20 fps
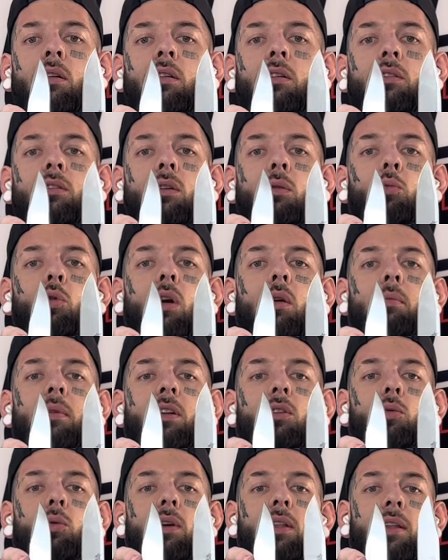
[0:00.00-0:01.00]
somewhere
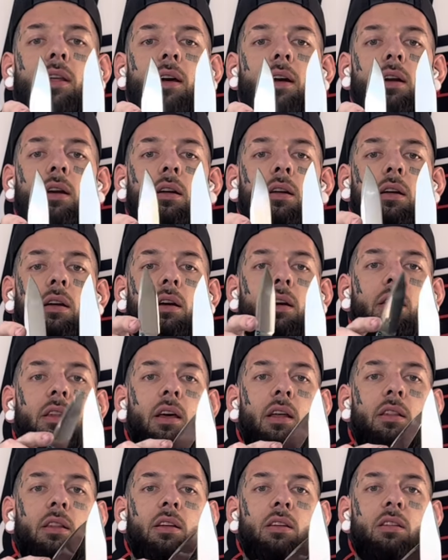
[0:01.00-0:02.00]
between there. And
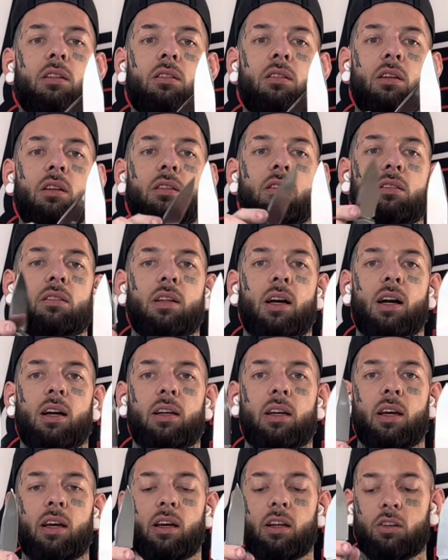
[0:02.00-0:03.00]
then this is a
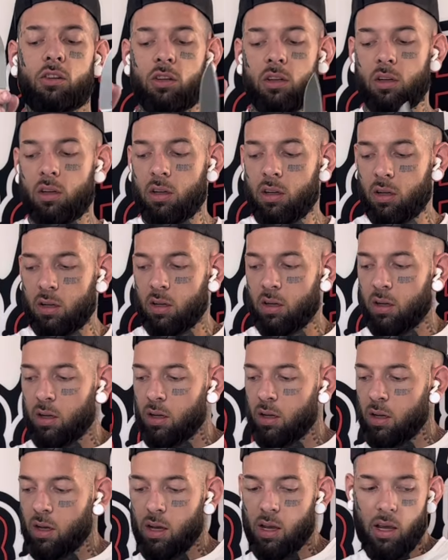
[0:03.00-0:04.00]
stock edge.
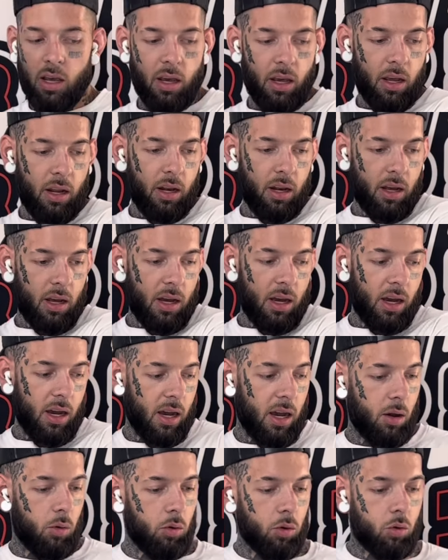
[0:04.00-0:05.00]
And
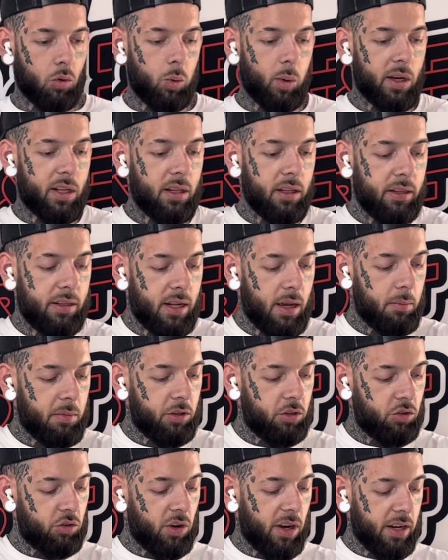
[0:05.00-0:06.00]
I will quickly
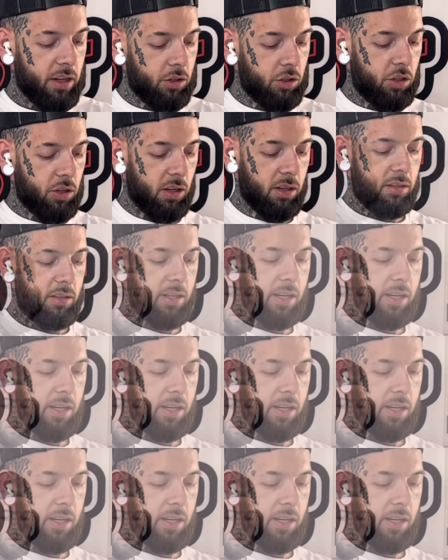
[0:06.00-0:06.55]
demonstrate just